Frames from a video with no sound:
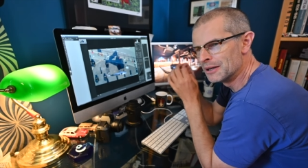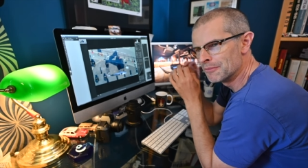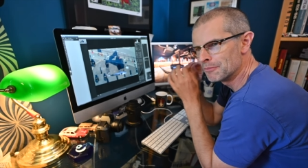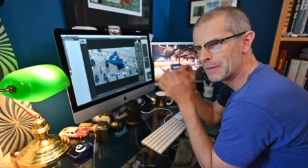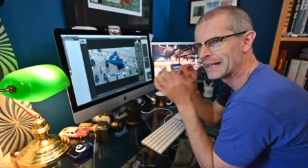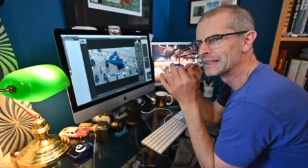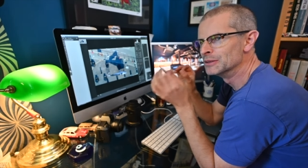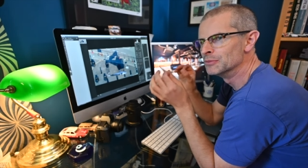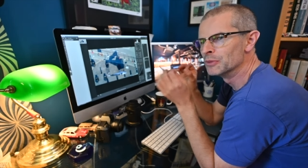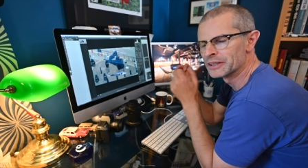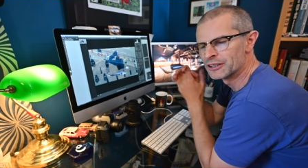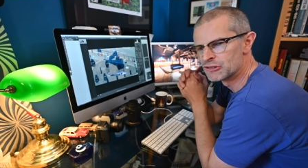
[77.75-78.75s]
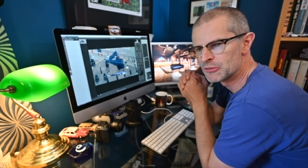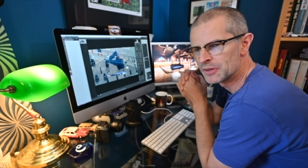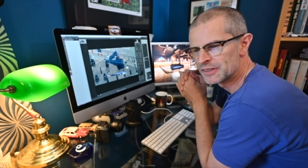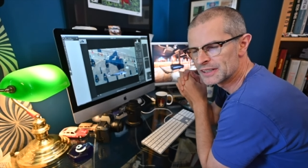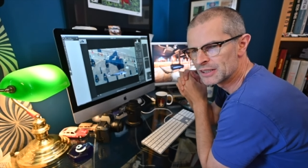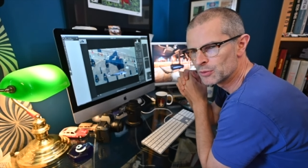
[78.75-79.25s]
Magnum
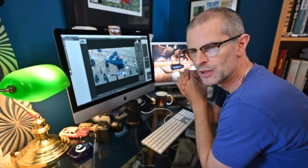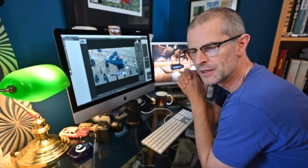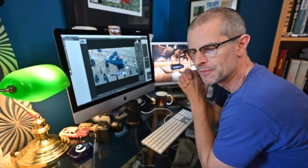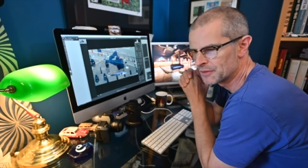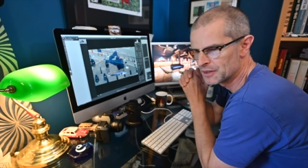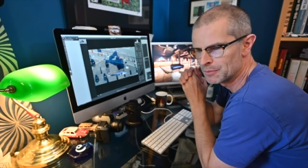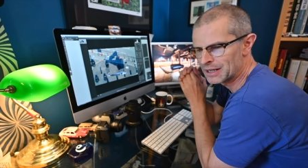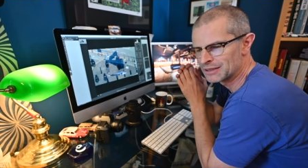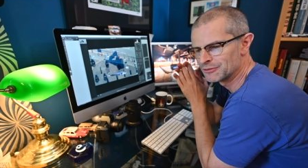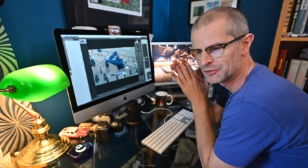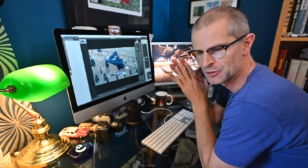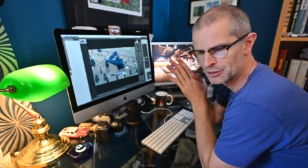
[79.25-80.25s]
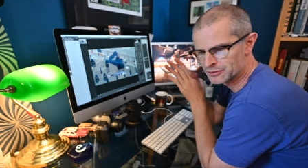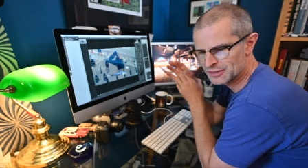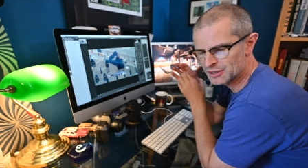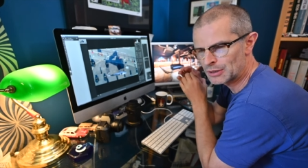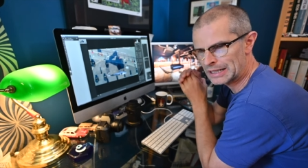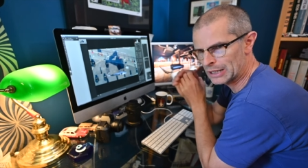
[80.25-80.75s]
100% where the Magnum photographers
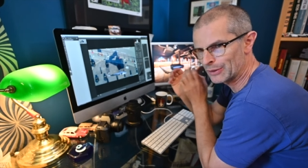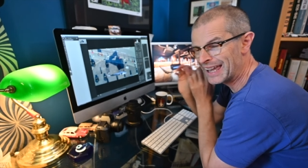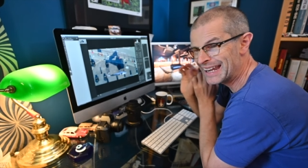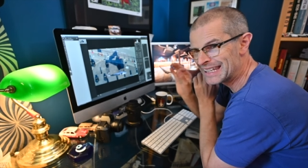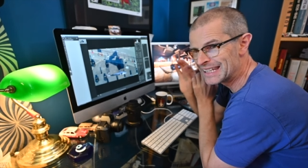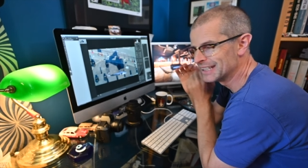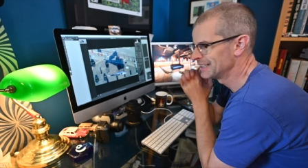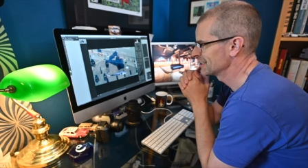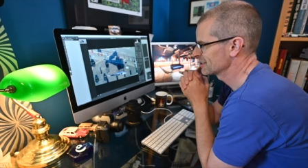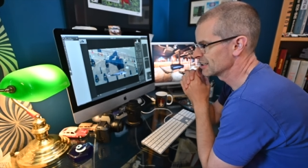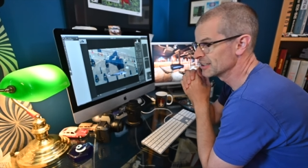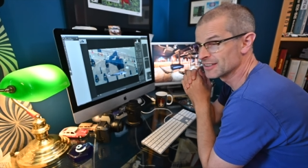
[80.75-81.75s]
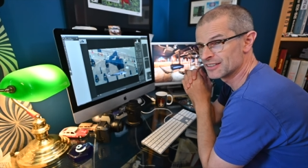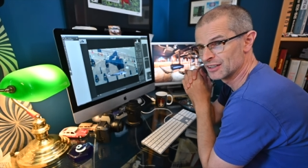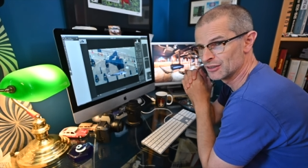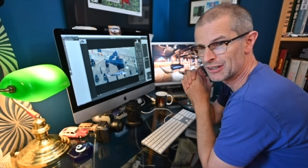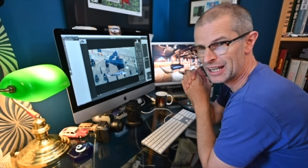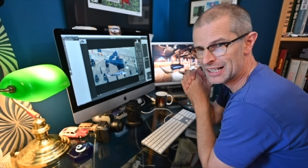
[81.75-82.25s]
don't allow any changes to
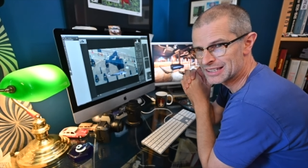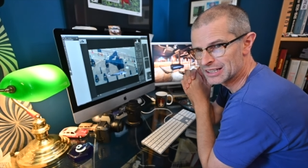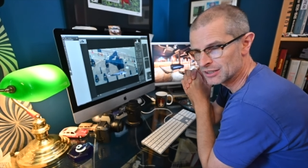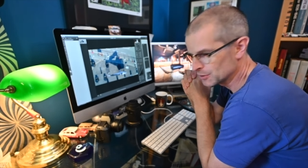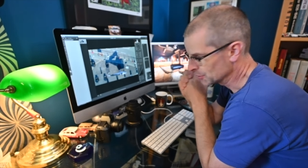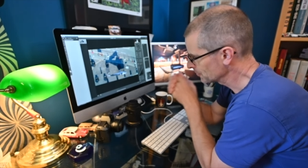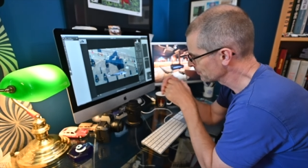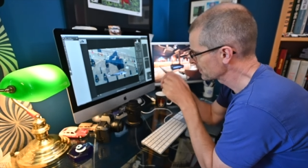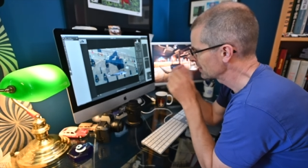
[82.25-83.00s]
the reality at all.